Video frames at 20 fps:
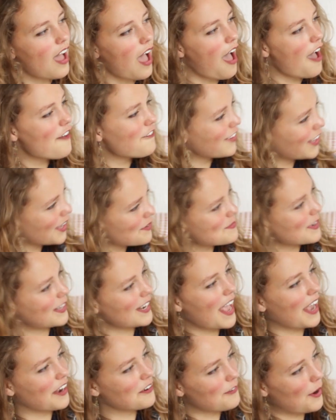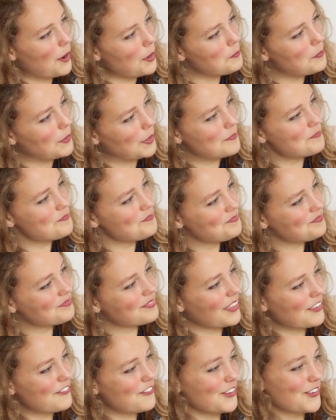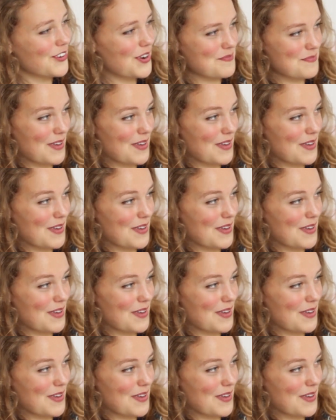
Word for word: I think I'm gonna hang around a bit, if you don't